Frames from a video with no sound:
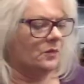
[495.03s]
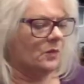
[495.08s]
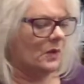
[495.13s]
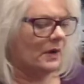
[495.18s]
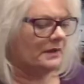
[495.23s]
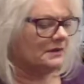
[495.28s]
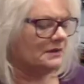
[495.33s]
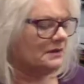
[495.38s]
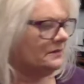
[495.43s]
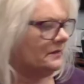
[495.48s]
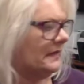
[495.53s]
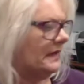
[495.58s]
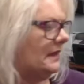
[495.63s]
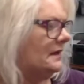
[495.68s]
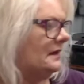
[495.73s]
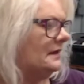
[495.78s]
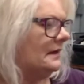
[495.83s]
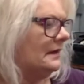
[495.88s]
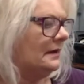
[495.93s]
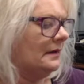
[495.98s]
watching me
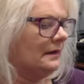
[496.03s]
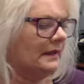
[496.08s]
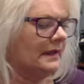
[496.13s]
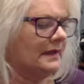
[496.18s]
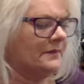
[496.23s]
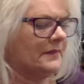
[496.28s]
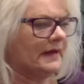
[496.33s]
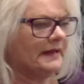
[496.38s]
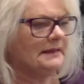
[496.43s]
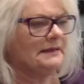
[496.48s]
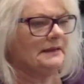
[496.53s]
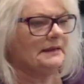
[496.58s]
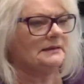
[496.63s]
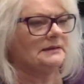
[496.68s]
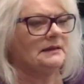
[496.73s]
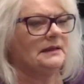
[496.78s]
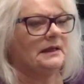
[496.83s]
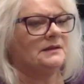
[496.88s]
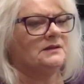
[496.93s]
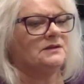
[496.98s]
clean my desk
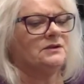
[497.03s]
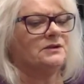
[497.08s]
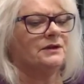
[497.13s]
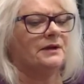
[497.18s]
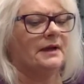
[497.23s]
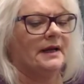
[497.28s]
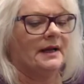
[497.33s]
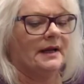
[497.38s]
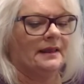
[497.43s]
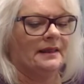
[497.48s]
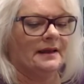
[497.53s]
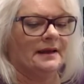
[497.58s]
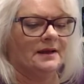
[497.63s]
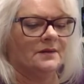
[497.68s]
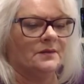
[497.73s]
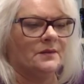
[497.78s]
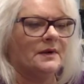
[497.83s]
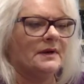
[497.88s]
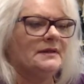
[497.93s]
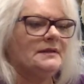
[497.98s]
yesterday, I think it
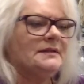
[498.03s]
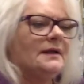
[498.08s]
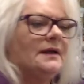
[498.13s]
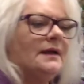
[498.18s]
was.